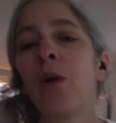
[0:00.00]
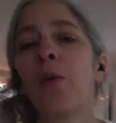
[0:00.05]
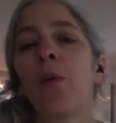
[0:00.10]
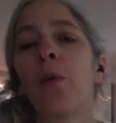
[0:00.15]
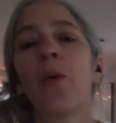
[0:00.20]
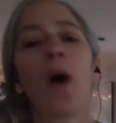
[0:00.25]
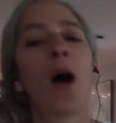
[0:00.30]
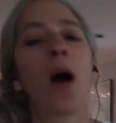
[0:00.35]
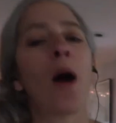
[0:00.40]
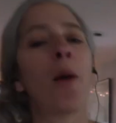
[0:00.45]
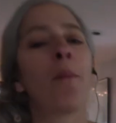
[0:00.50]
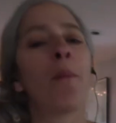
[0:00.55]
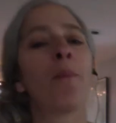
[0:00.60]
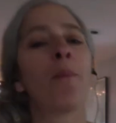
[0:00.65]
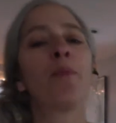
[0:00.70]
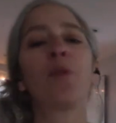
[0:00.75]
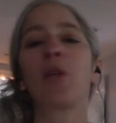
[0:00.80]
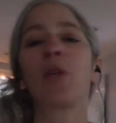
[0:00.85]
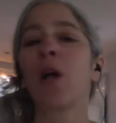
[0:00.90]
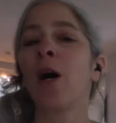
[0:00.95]

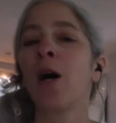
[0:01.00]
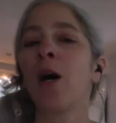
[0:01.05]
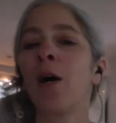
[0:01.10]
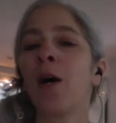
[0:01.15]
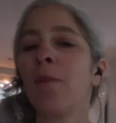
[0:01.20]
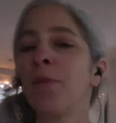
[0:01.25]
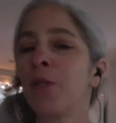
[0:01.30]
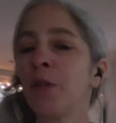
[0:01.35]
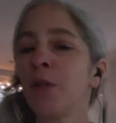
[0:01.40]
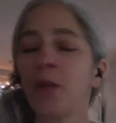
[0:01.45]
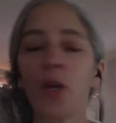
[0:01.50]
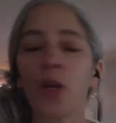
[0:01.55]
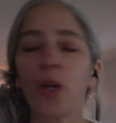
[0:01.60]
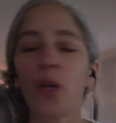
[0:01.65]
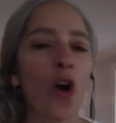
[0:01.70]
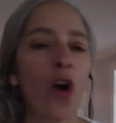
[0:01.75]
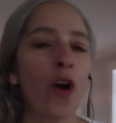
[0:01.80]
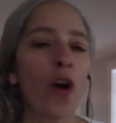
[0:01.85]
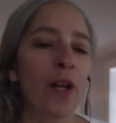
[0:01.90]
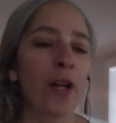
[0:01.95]
Come to the
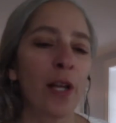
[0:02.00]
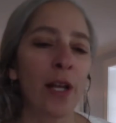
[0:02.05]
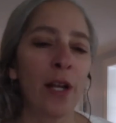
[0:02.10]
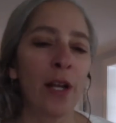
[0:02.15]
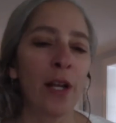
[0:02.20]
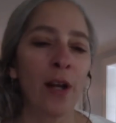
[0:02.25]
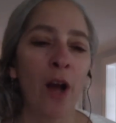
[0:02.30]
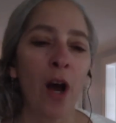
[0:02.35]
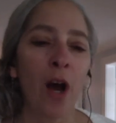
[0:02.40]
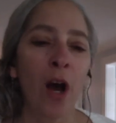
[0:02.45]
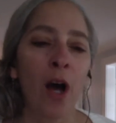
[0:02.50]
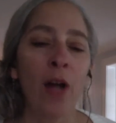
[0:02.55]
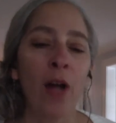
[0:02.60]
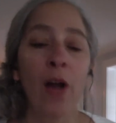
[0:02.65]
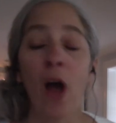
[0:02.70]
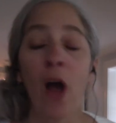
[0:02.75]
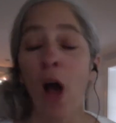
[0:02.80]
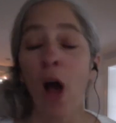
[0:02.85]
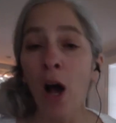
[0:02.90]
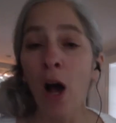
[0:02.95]
garden on
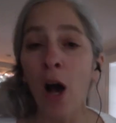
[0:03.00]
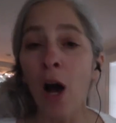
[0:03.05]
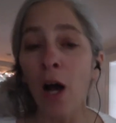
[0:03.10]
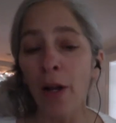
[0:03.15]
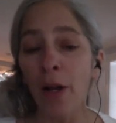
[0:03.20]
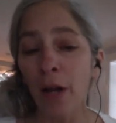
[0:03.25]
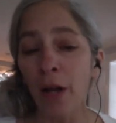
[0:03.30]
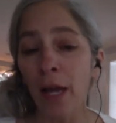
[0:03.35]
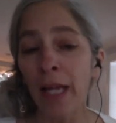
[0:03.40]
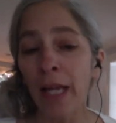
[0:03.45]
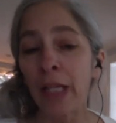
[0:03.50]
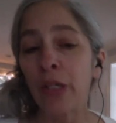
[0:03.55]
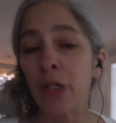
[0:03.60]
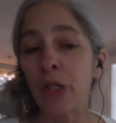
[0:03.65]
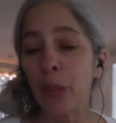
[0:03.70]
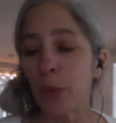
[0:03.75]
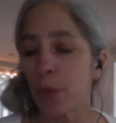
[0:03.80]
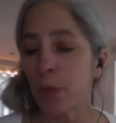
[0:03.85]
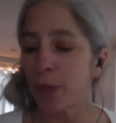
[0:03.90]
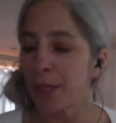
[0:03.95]
AHA Night,
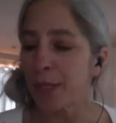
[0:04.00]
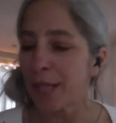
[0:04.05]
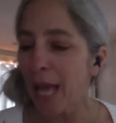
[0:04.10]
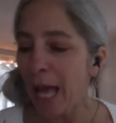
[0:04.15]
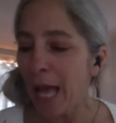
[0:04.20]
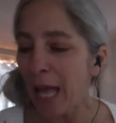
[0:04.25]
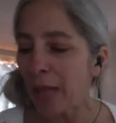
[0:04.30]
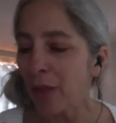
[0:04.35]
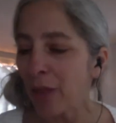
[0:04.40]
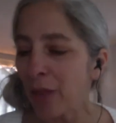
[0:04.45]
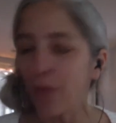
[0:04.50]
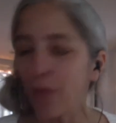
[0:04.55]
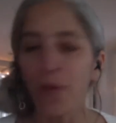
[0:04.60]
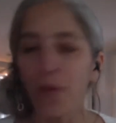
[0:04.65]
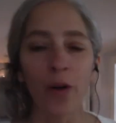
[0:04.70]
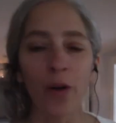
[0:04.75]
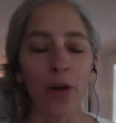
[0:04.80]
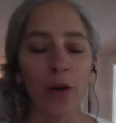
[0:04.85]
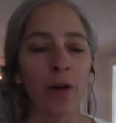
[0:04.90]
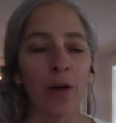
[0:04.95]
June 10th
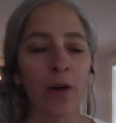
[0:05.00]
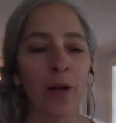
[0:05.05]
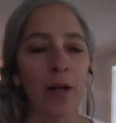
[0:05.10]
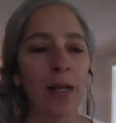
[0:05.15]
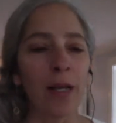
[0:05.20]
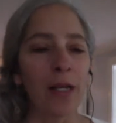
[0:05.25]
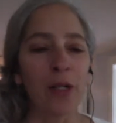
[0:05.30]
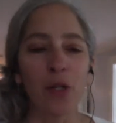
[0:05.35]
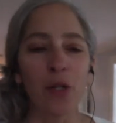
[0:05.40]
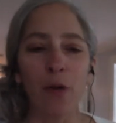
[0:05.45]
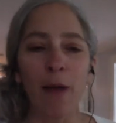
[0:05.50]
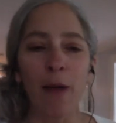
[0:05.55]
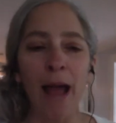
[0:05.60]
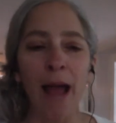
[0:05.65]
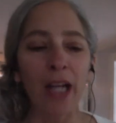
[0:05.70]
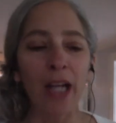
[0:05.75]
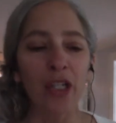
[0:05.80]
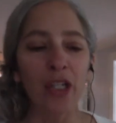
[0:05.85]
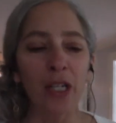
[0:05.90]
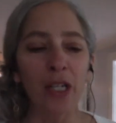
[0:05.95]
for
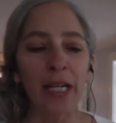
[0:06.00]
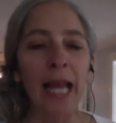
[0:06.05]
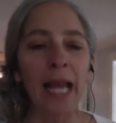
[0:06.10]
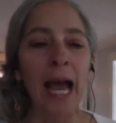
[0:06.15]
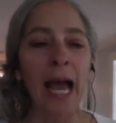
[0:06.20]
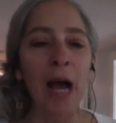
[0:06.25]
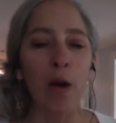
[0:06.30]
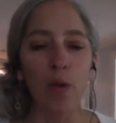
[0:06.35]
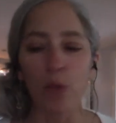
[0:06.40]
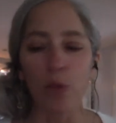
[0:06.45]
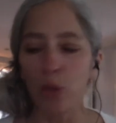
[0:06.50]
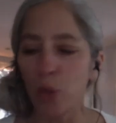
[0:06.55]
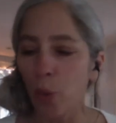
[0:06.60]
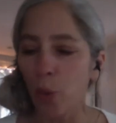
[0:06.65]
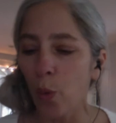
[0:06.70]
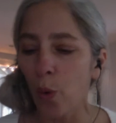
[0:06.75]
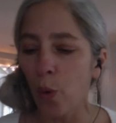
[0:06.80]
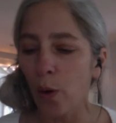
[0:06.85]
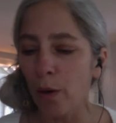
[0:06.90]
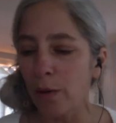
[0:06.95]
interaction
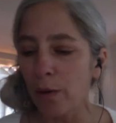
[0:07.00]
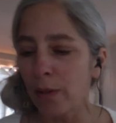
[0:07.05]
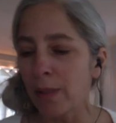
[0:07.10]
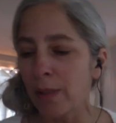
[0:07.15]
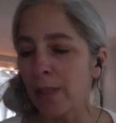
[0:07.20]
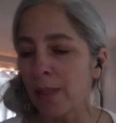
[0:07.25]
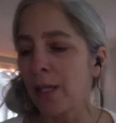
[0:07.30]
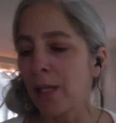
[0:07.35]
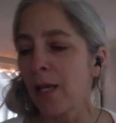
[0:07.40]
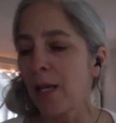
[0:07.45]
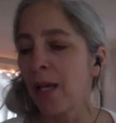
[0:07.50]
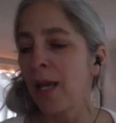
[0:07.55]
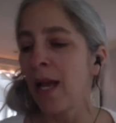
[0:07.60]
outdoors.